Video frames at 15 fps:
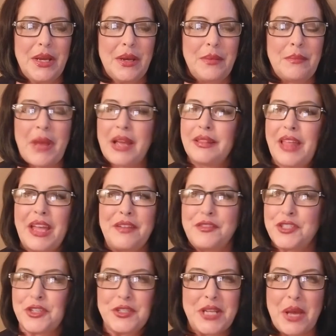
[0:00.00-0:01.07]
my life
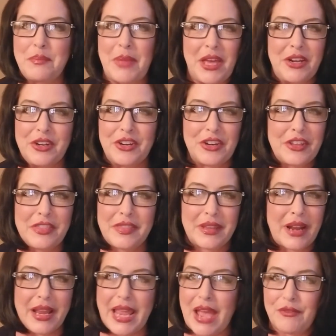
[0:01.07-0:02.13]
turned out better
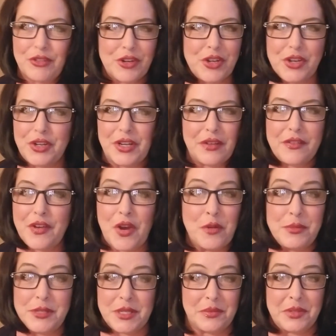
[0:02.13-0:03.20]
than I ever could have
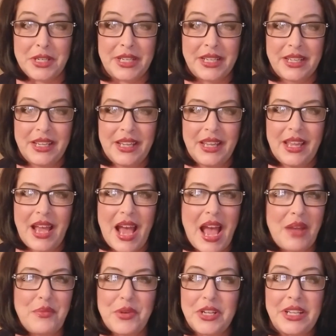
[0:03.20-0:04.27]
hoped it would.
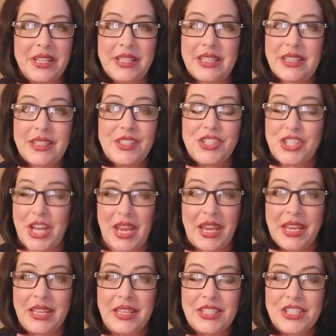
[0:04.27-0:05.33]
I wouldn't
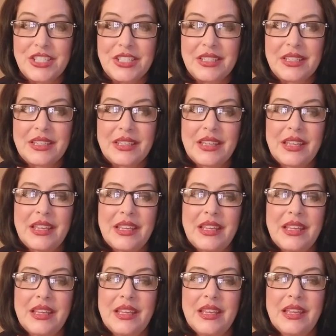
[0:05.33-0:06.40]
change.
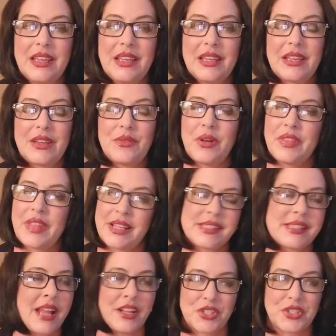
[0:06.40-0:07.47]
Well,
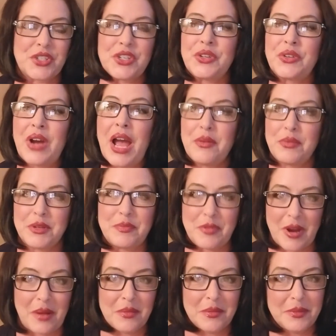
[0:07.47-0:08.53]
that's not true. I would
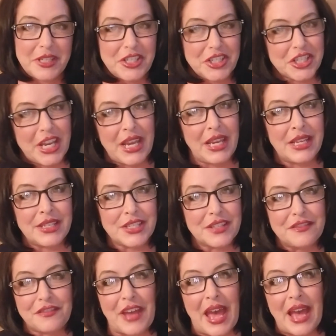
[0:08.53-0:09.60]
probably change the
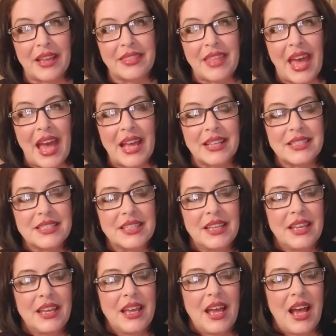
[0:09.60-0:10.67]
fact that
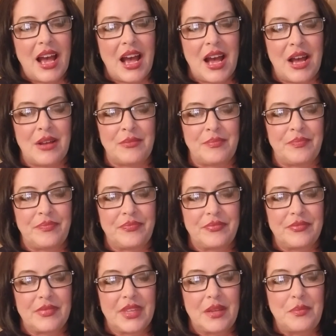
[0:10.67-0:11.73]

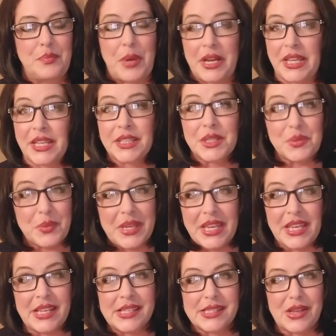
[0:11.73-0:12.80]
Bunny and
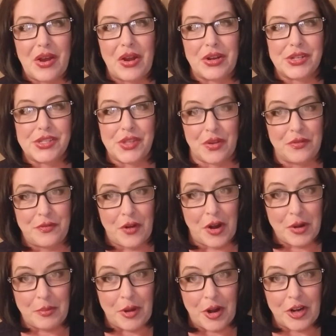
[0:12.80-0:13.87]
Louise are so far
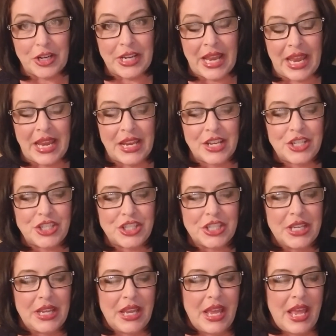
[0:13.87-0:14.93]
apart in age,
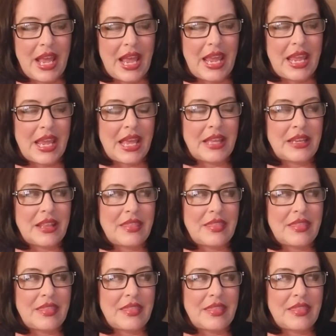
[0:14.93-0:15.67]
and